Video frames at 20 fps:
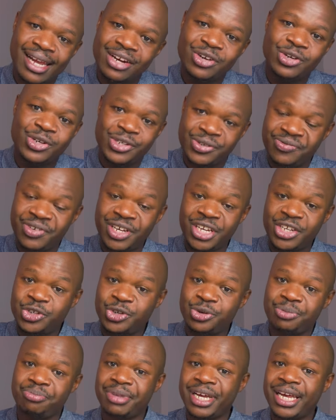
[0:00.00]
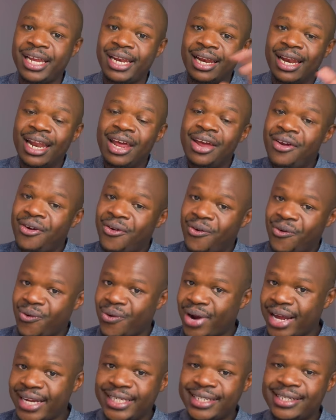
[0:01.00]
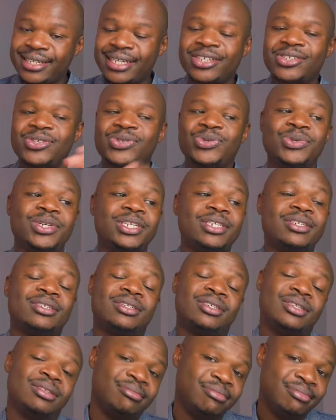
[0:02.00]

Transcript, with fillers: a notification bell right next to it.